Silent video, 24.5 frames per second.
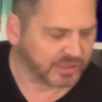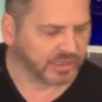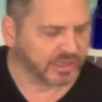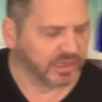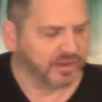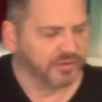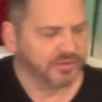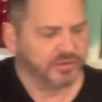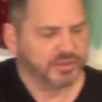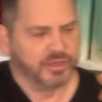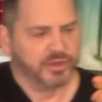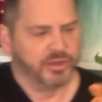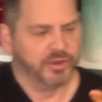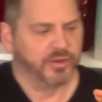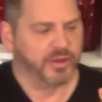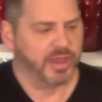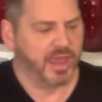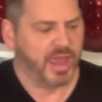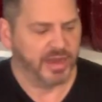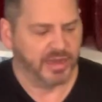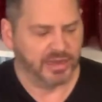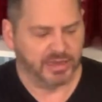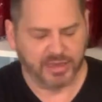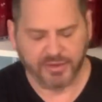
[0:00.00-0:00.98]
leaves. So you
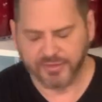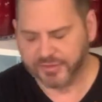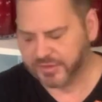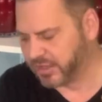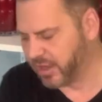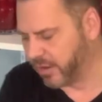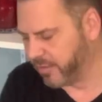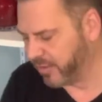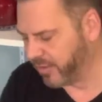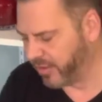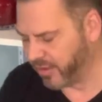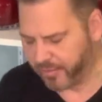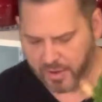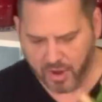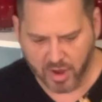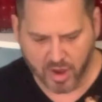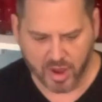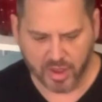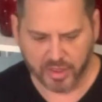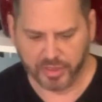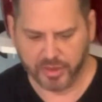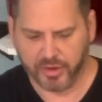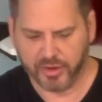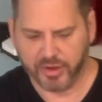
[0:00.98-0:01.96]
can leave some of them
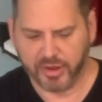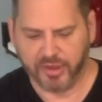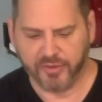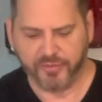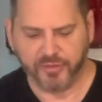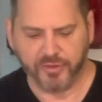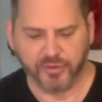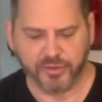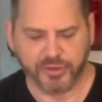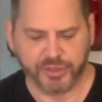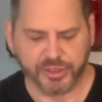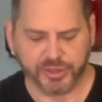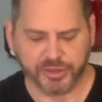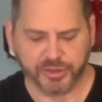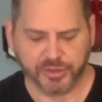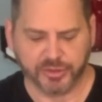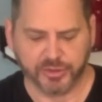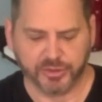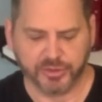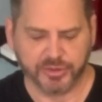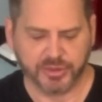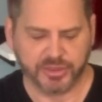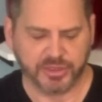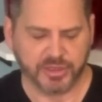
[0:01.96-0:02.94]
on there if you
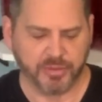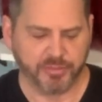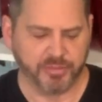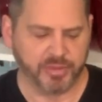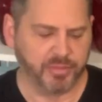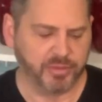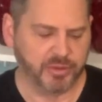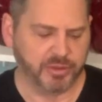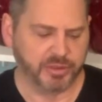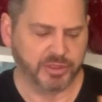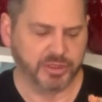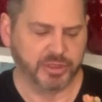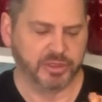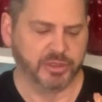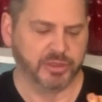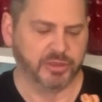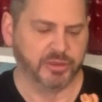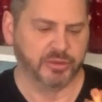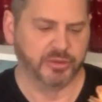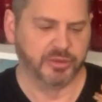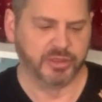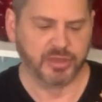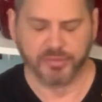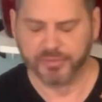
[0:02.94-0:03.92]
choose. Some people
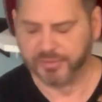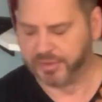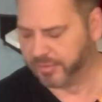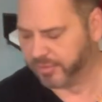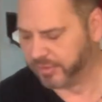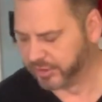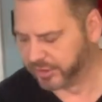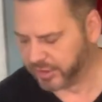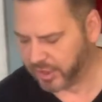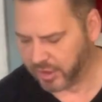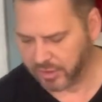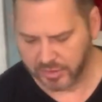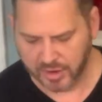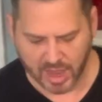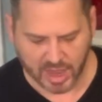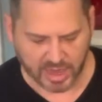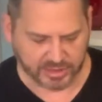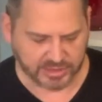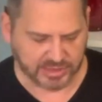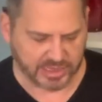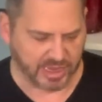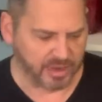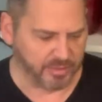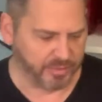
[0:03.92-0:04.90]
do, some people don't. I
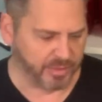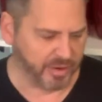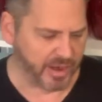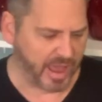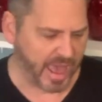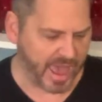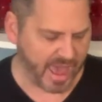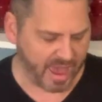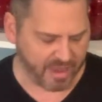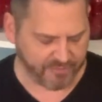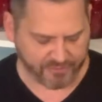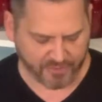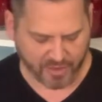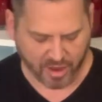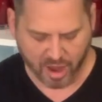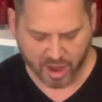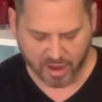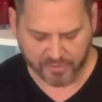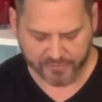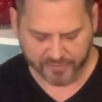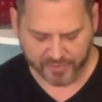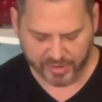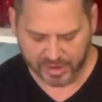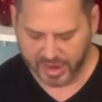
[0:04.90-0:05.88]
take about half
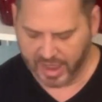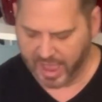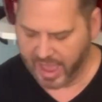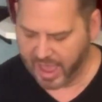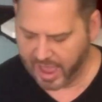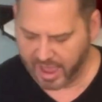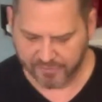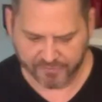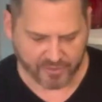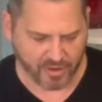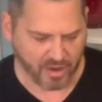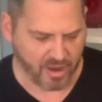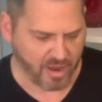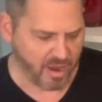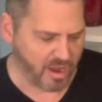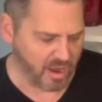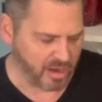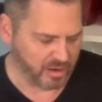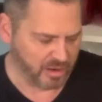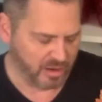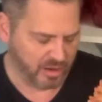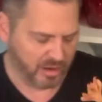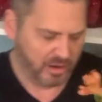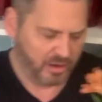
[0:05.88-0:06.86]
off and half on.
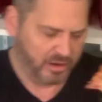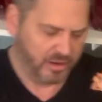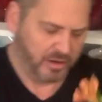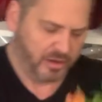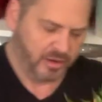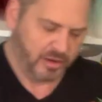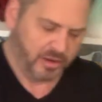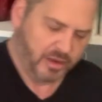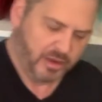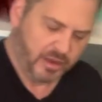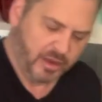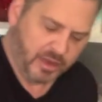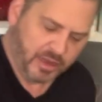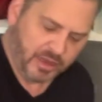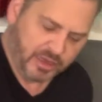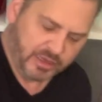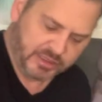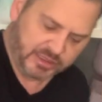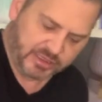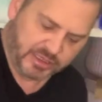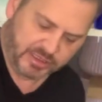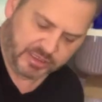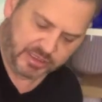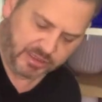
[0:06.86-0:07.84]

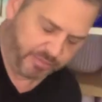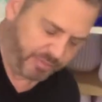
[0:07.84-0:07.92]
It's just a